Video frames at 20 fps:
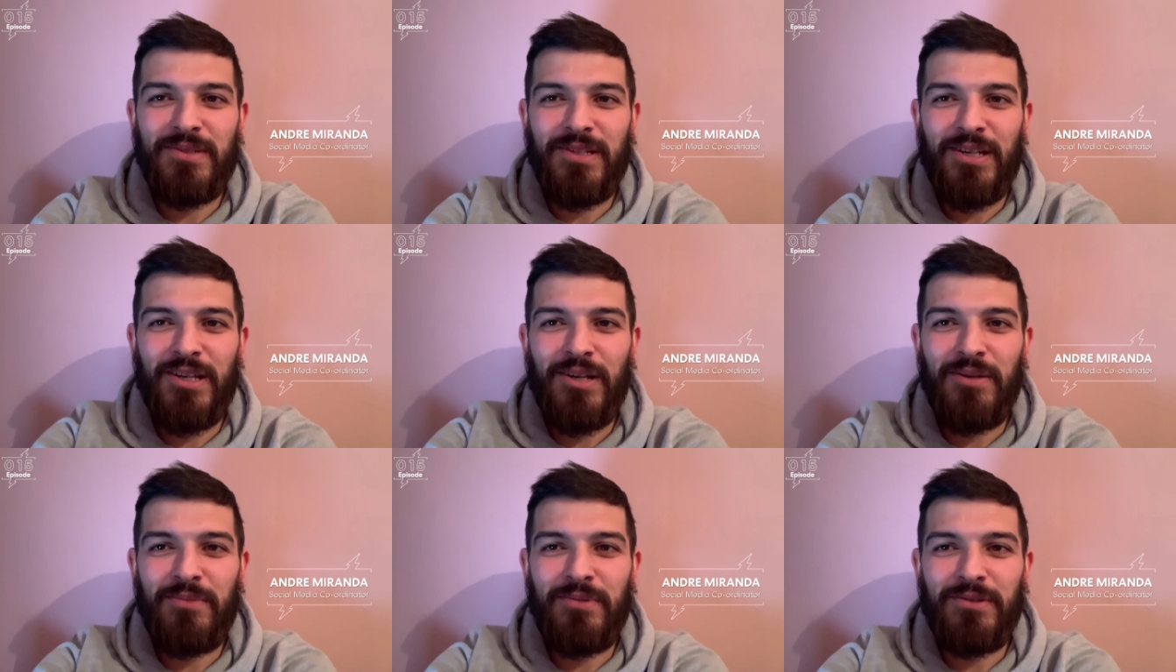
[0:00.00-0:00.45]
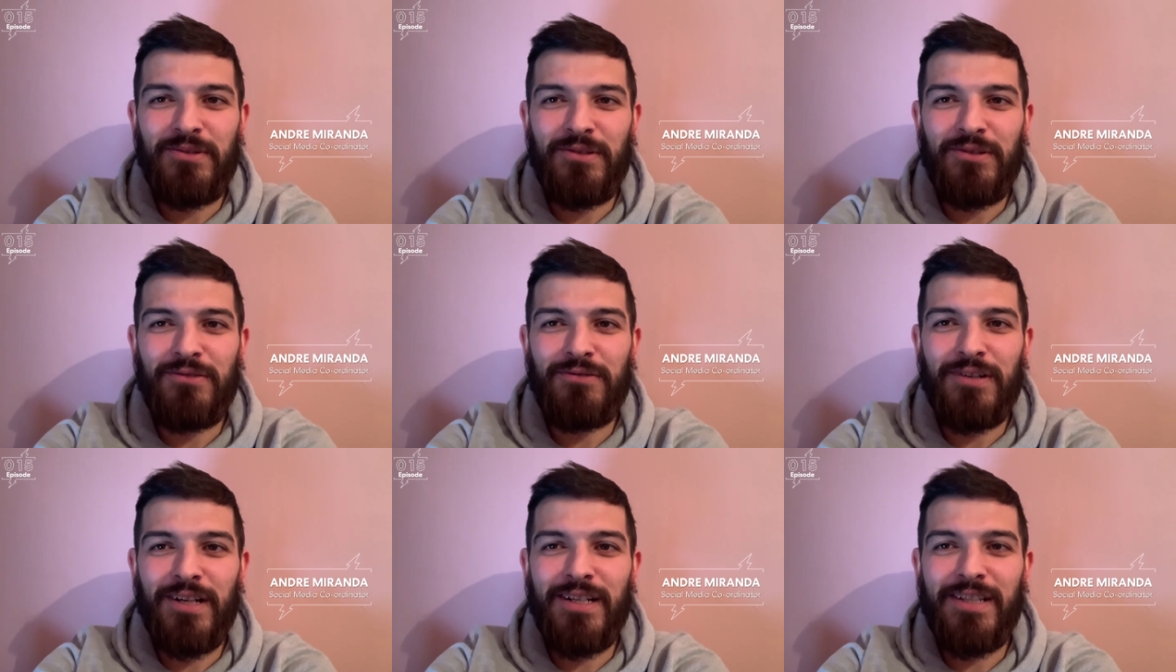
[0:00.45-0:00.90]
I hope you're all
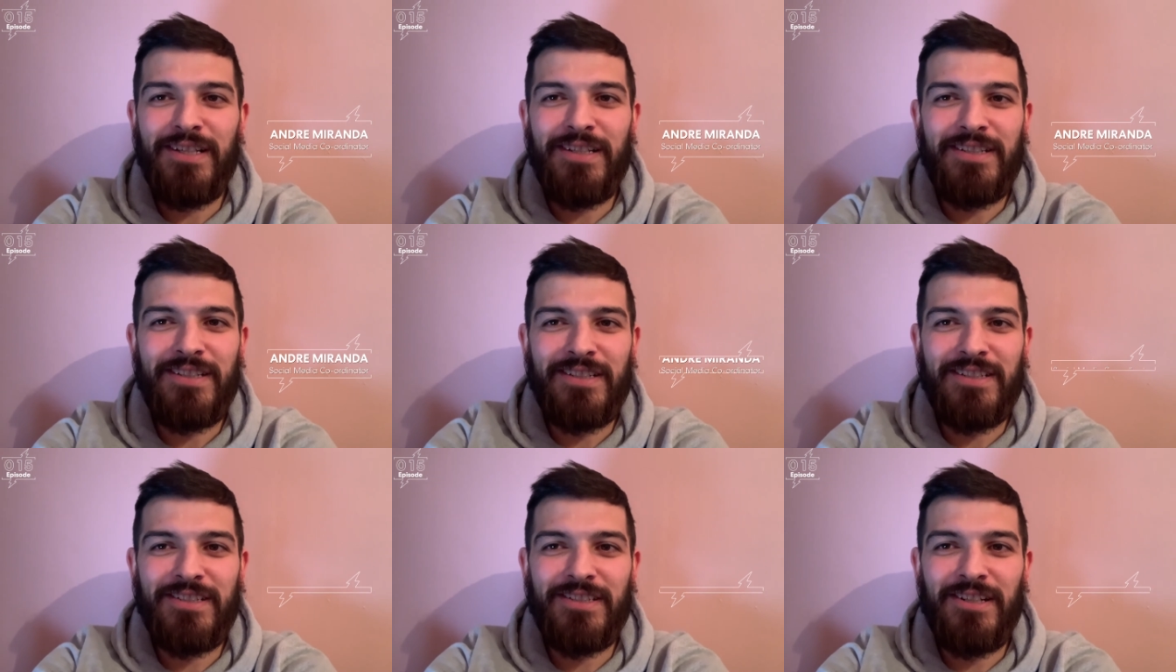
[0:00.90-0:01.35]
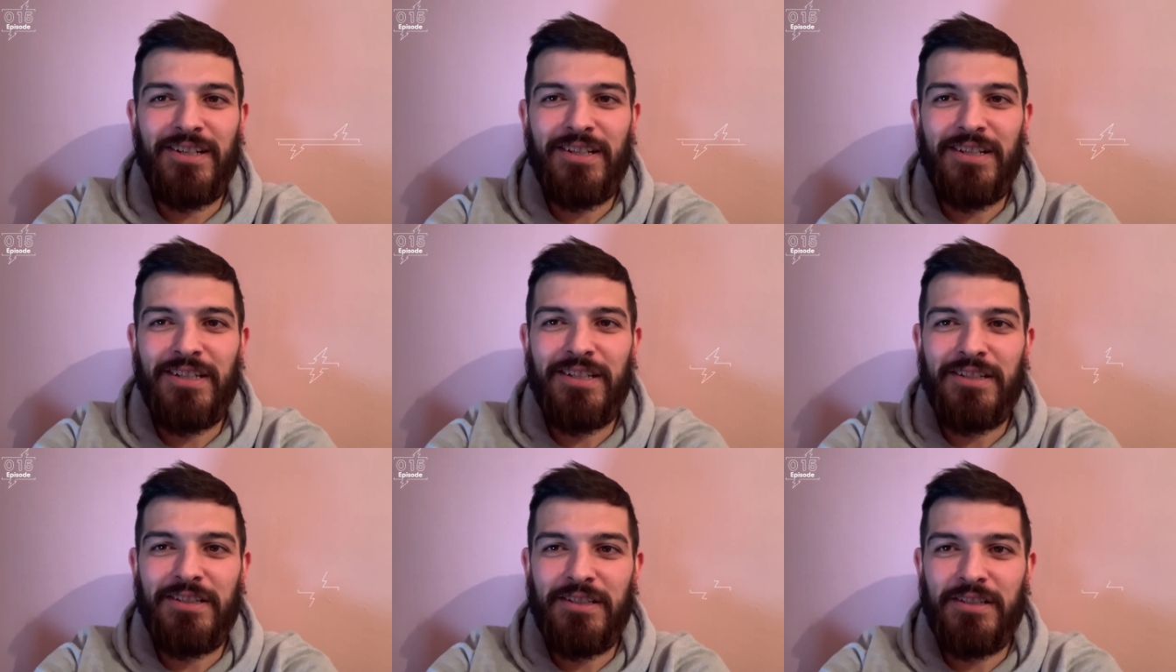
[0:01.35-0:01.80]
ready and
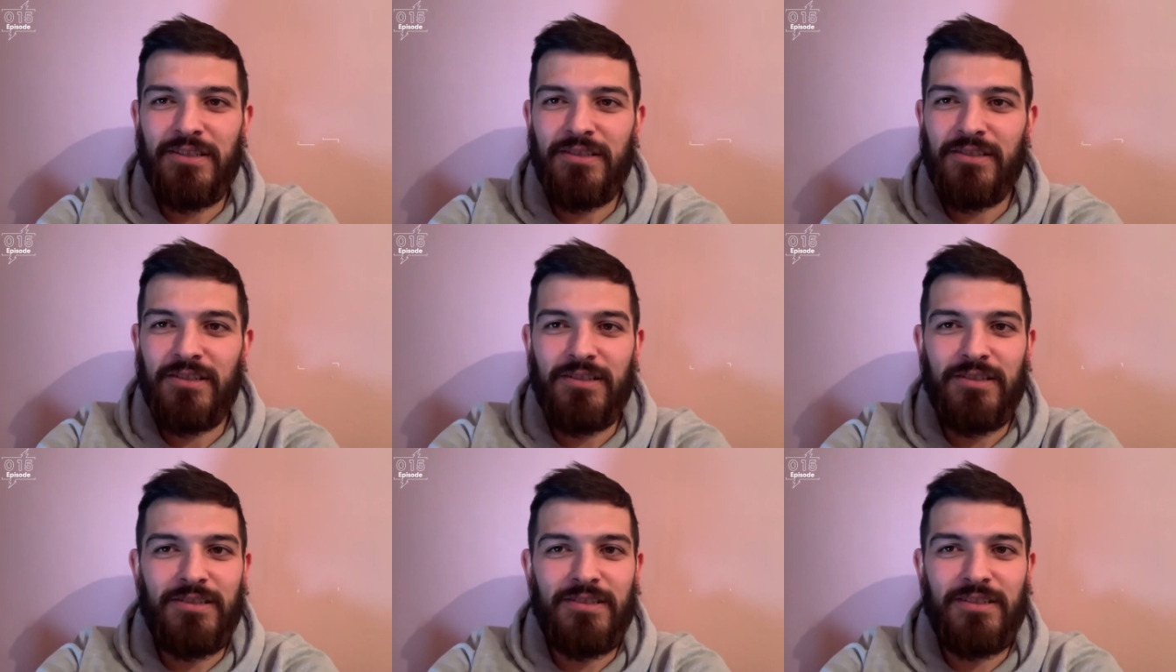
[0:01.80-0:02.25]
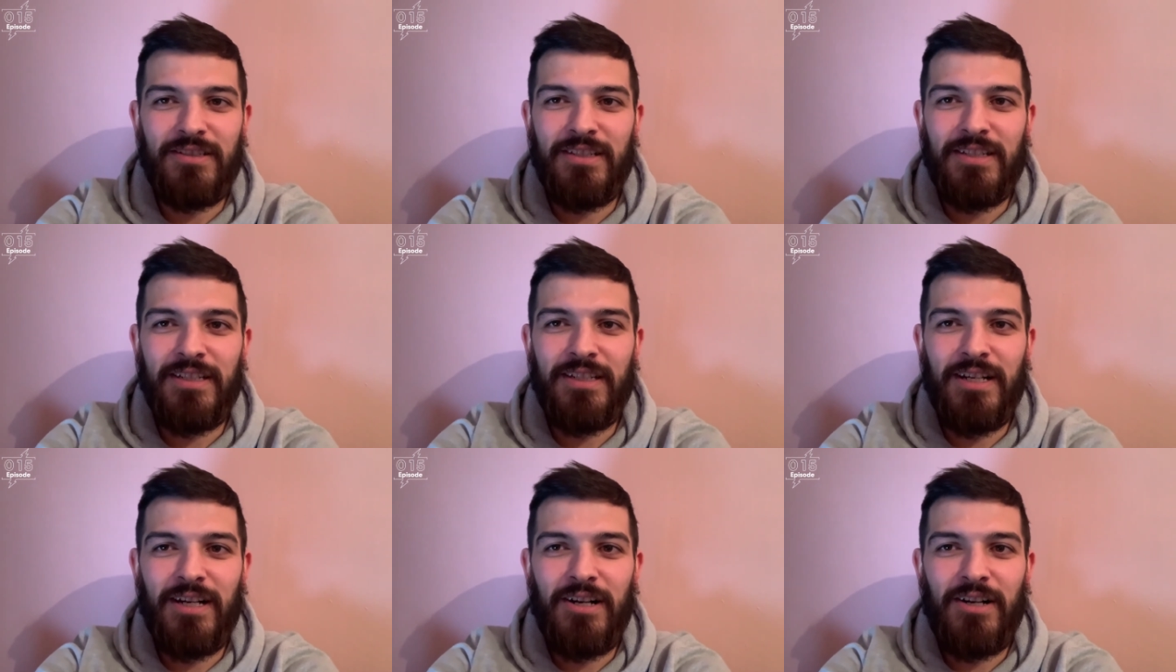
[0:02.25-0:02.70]
excited because
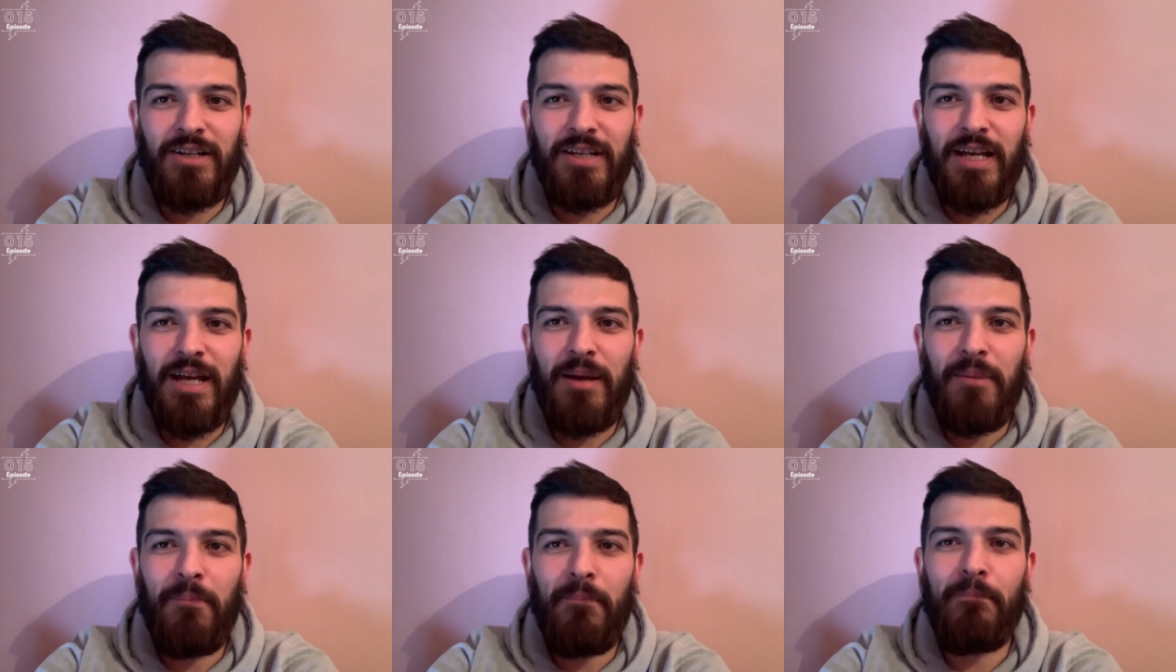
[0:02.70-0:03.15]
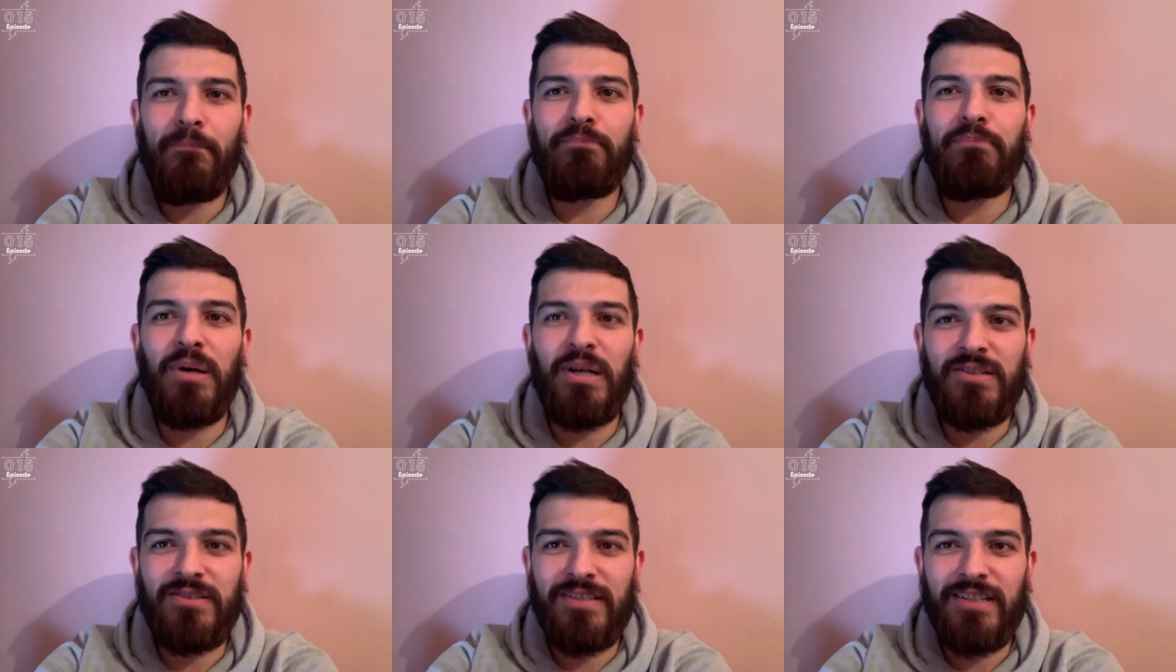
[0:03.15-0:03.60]
honestly, I am
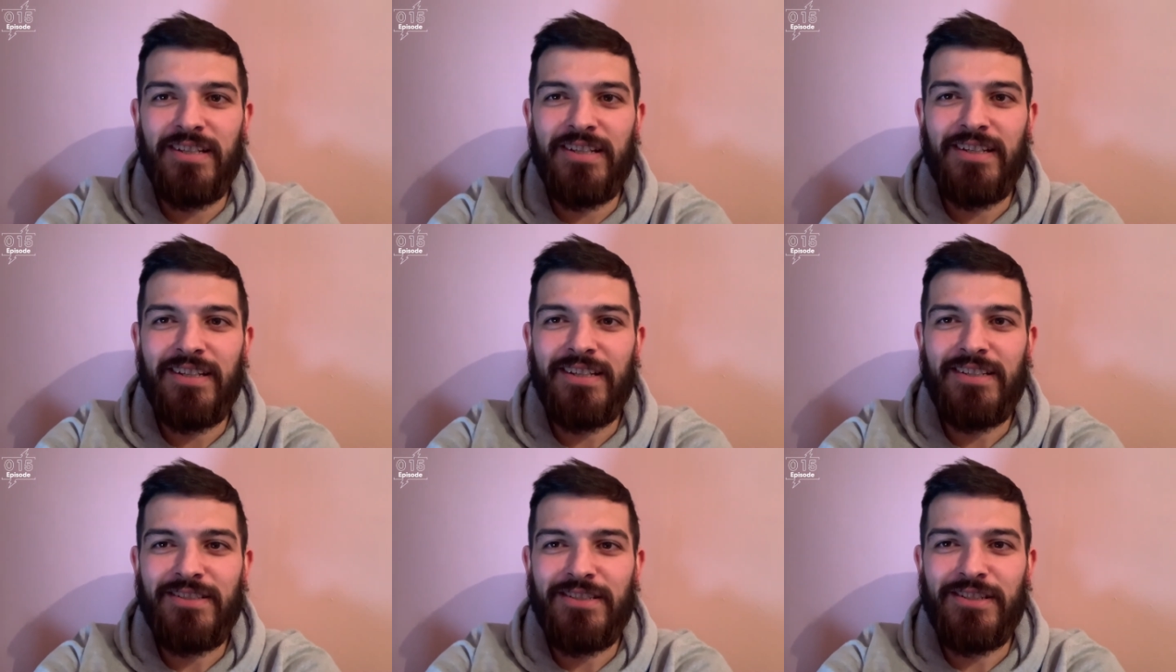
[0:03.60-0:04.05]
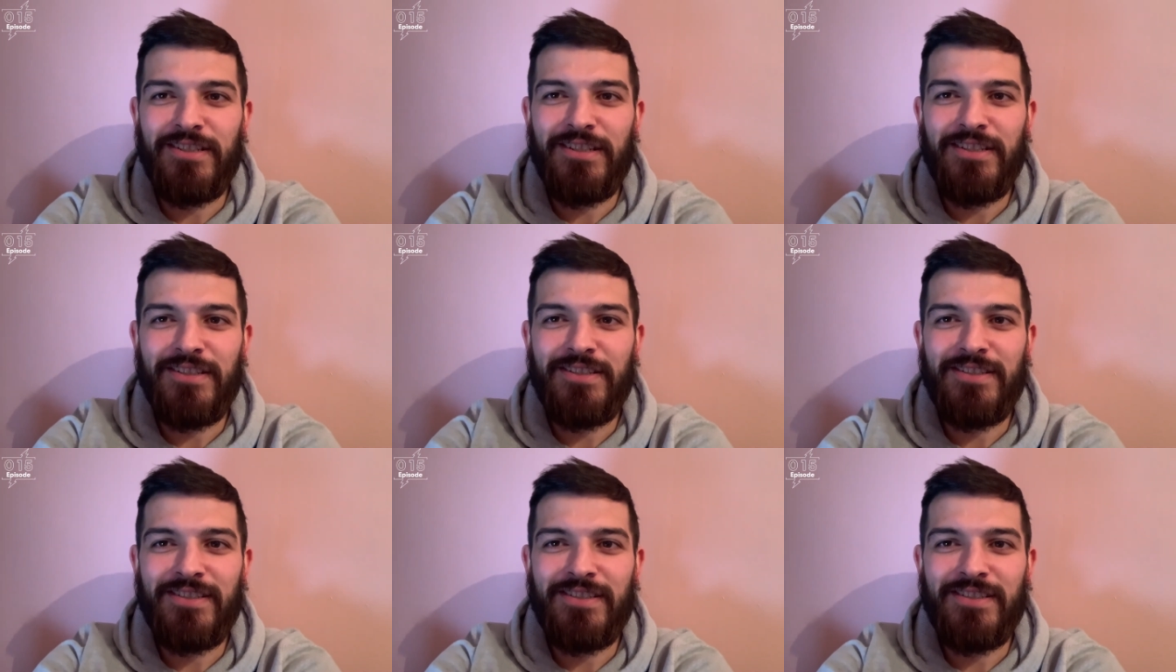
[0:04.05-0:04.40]
buzzing as you can